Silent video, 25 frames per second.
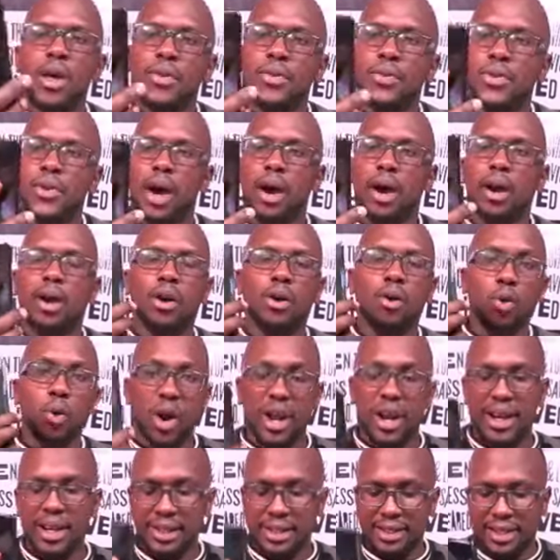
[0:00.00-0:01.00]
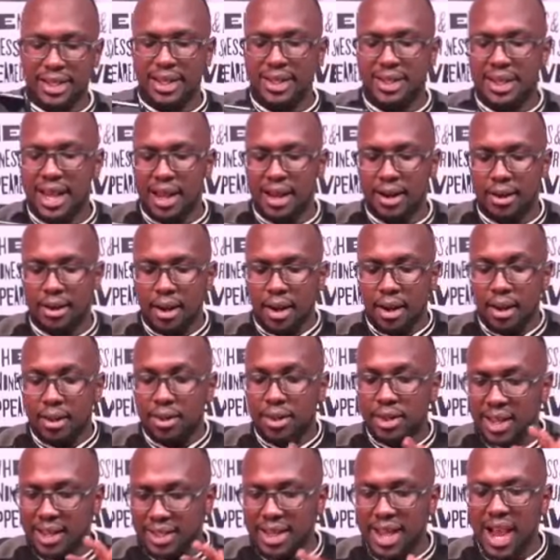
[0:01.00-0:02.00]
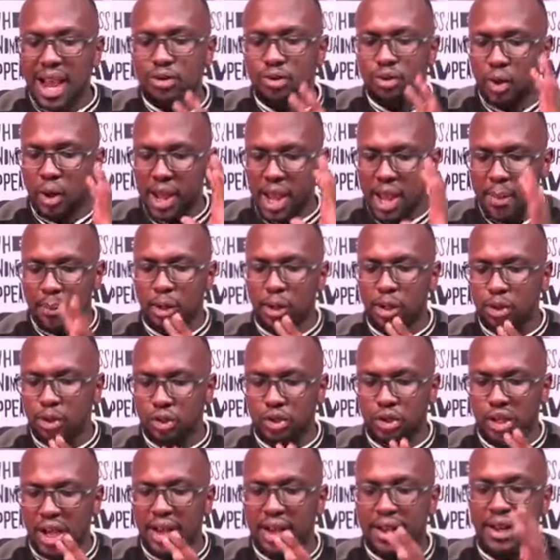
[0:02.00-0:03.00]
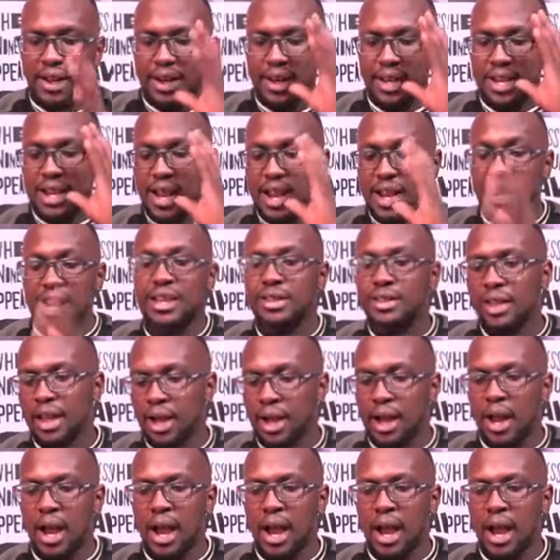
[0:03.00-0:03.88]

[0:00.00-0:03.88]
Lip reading: The quality that these guys were able to chunk in here is